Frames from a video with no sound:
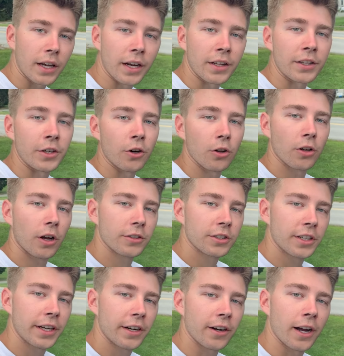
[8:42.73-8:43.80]
Getting the old
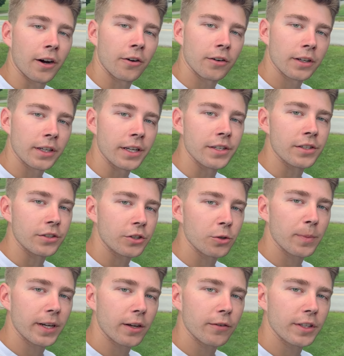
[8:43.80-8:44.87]
alternator out isn't too
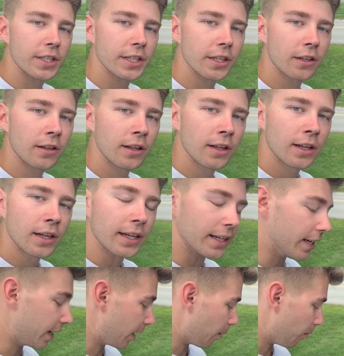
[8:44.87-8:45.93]
big of a deal, and
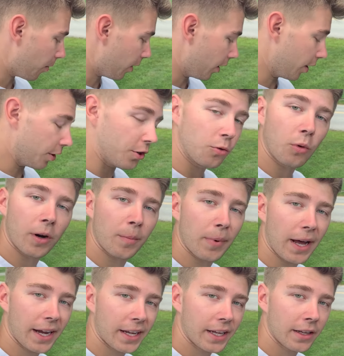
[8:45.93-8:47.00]
getting the new one
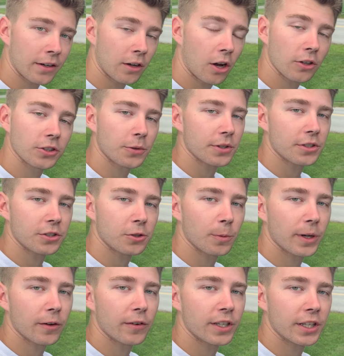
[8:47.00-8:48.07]
back in also isn't too
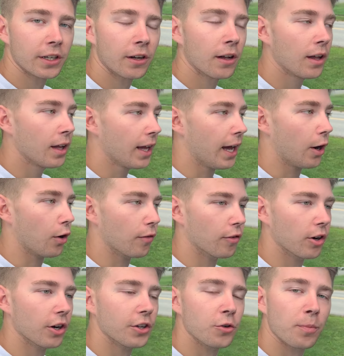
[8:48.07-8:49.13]
big of a deal.
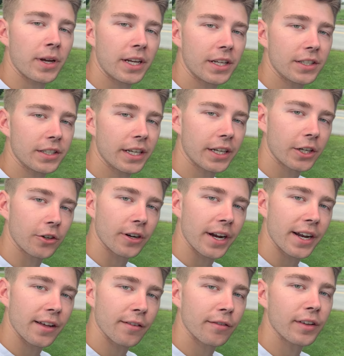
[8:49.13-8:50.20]
However, you may need to get
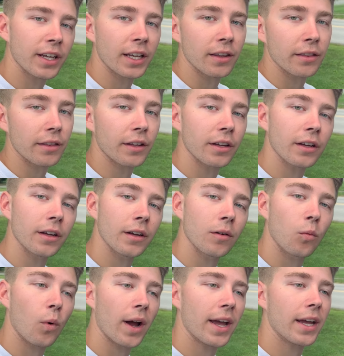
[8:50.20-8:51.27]
creative in the
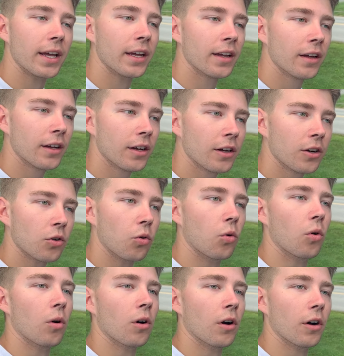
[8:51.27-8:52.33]
way
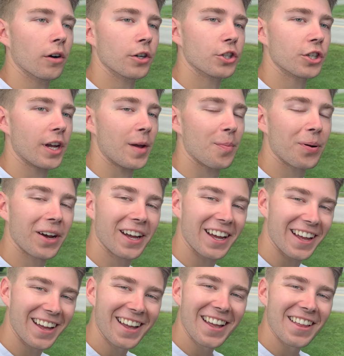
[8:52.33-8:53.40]
or shape
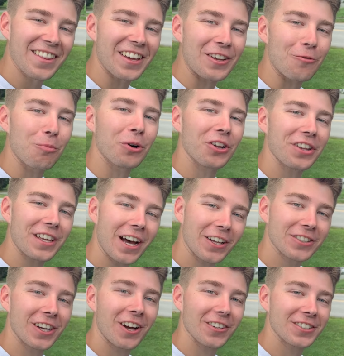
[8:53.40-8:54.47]
that you pull the
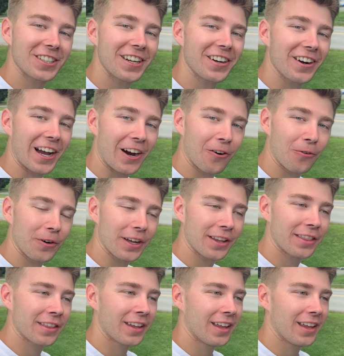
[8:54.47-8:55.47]
alternator out with.